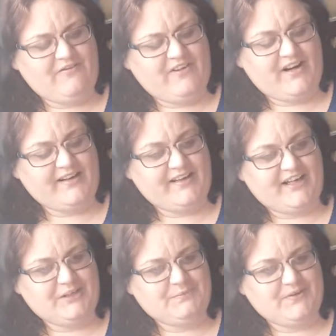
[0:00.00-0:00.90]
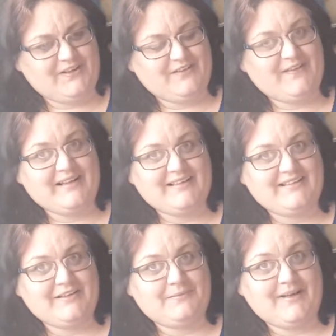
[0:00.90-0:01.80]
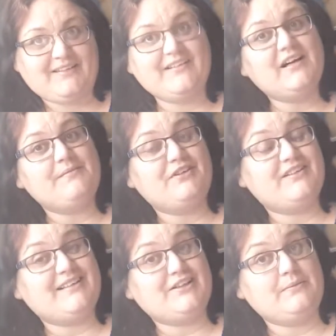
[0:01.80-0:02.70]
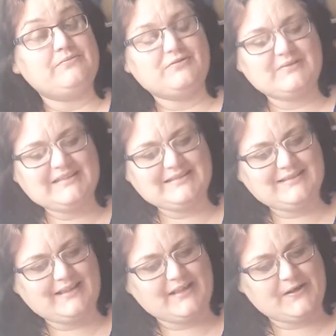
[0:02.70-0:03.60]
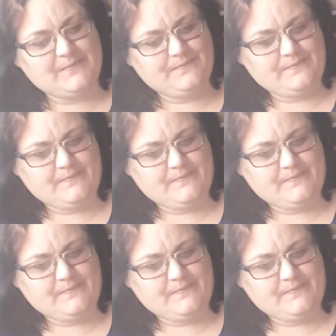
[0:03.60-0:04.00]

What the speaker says: Regarding her husband, the fact is this place in Cumbria she has actually bought. Here you go.